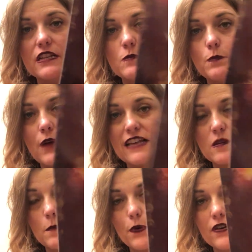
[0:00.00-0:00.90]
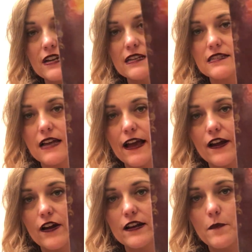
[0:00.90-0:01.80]
but has a burning
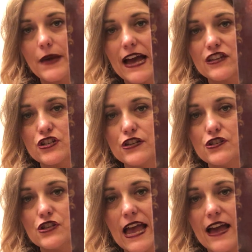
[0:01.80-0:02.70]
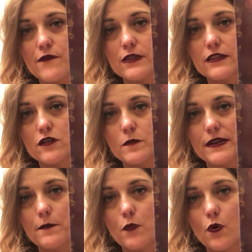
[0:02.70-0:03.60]
desire and a passion to have a little
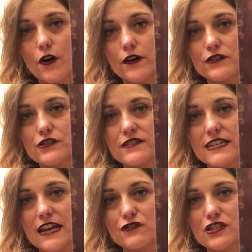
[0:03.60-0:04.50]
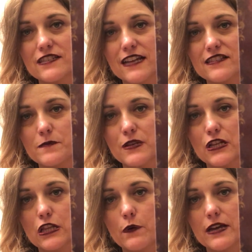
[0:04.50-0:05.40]
bit more. Do you see how she's got something
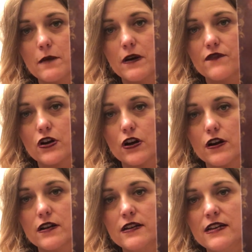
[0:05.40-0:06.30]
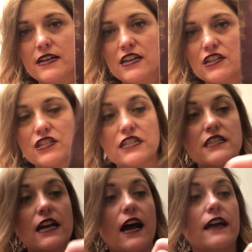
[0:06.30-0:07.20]
glowing above her?
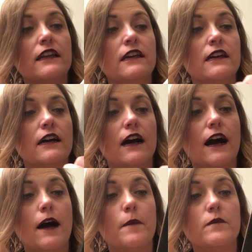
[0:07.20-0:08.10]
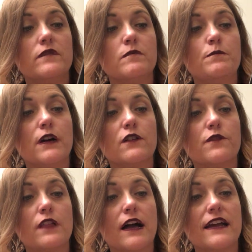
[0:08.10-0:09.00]
She's got
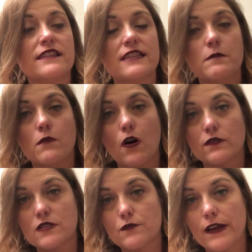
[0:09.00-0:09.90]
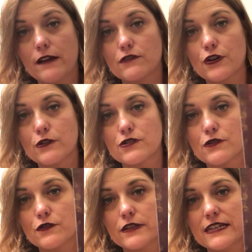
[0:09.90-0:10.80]
butterflies and moths around her.
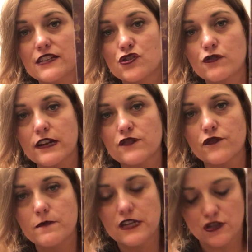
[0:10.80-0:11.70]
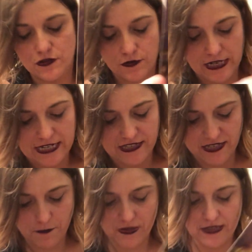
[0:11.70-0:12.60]
So there is transformation. There is
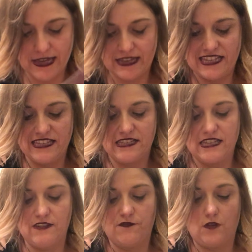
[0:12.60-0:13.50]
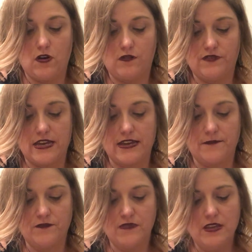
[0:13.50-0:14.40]
something that is evolving.